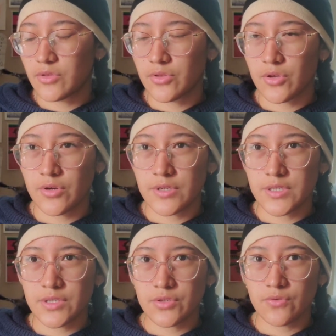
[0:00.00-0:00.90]
there
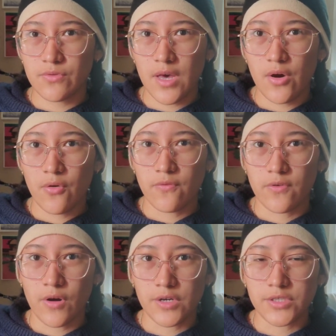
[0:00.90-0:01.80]
is still that
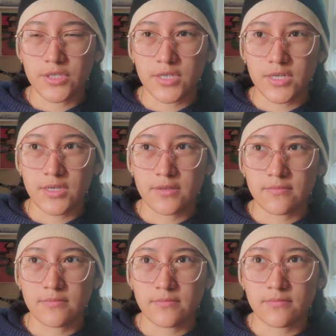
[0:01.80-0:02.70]

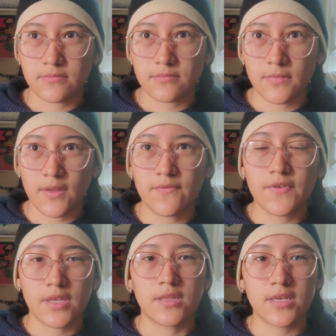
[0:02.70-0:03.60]
overarching
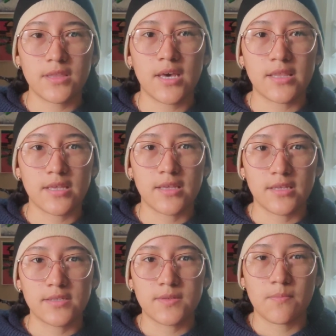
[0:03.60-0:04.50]
feeling that it
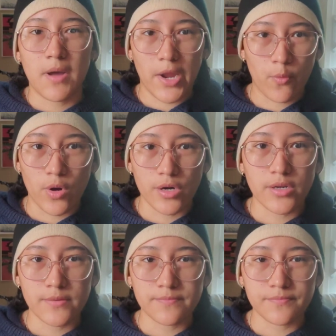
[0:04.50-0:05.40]
is my work.
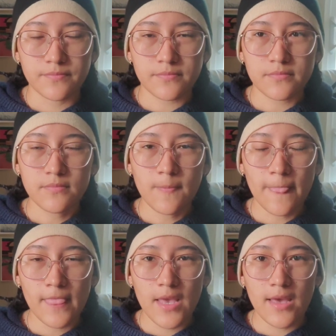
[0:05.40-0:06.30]

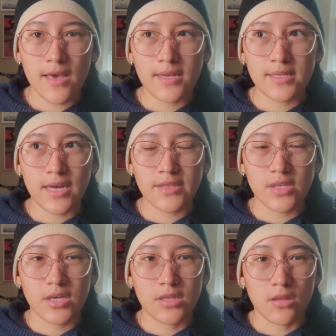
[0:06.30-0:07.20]
And I
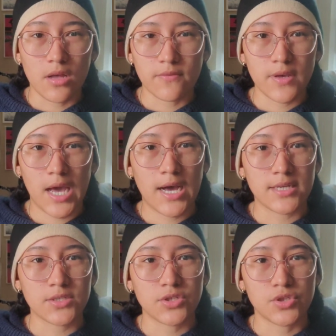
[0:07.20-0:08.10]
think a lot of it
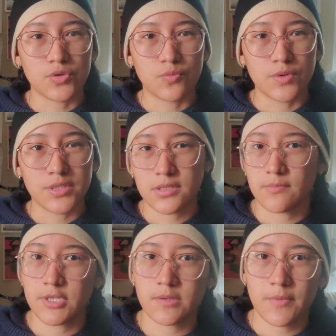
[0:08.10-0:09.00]
has to do with
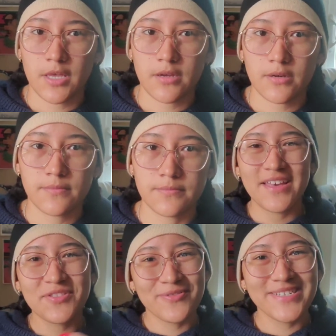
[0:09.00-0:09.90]
subject matter.
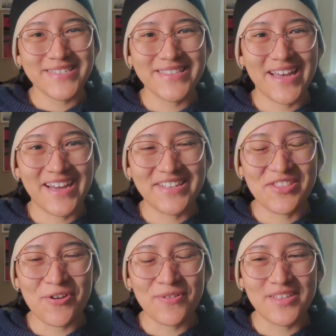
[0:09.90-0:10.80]
And the reason that I
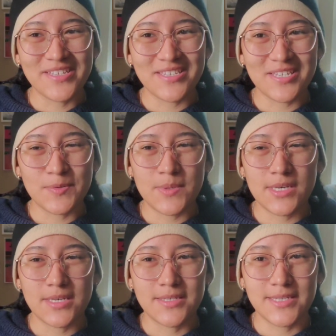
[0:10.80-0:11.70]
know this is
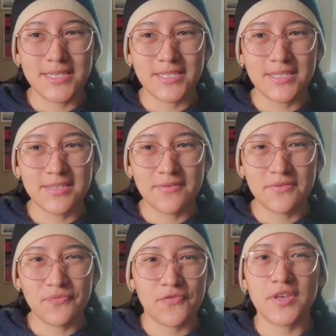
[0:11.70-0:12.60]
because it's
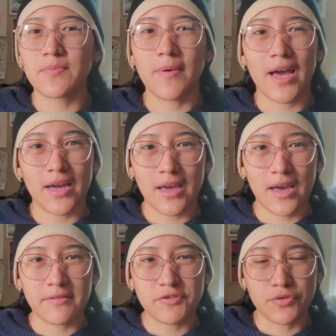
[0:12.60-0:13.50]
feedback
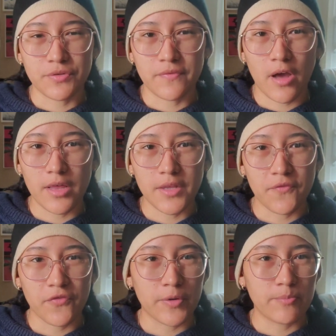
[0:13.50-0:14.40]
I've sort of
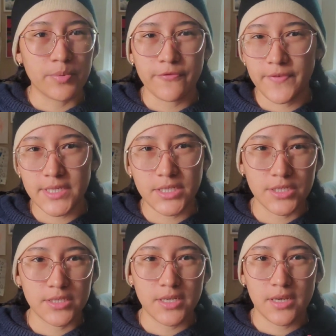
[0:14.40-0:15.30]
gotten from
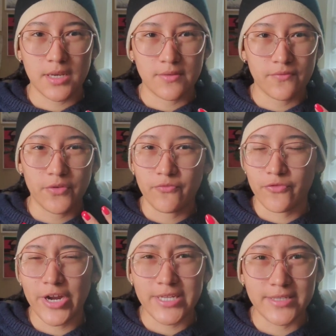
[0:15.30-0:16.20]
professors and from
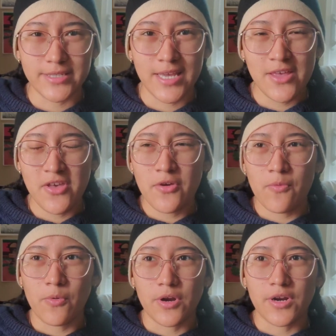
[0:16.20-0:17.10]
friends,
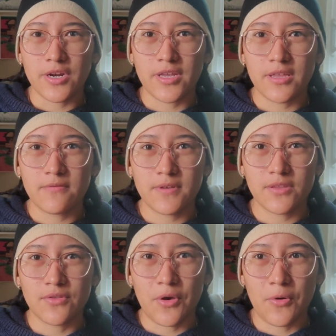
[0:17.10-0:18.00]
where
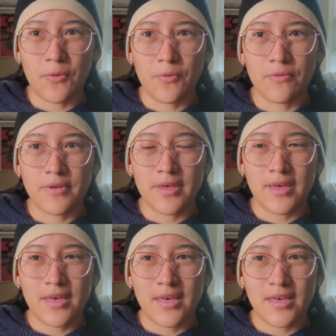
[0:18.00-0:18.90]
even though
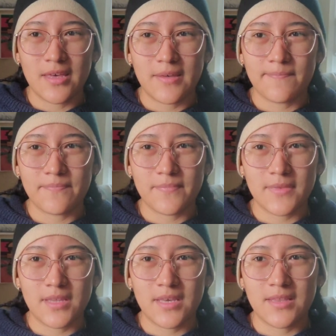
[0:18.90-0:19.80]

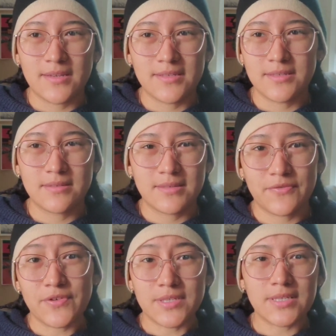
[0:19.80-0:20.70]
it is
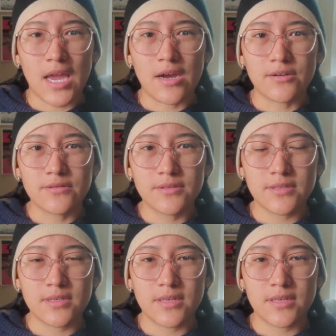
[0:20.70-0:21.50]
different styles,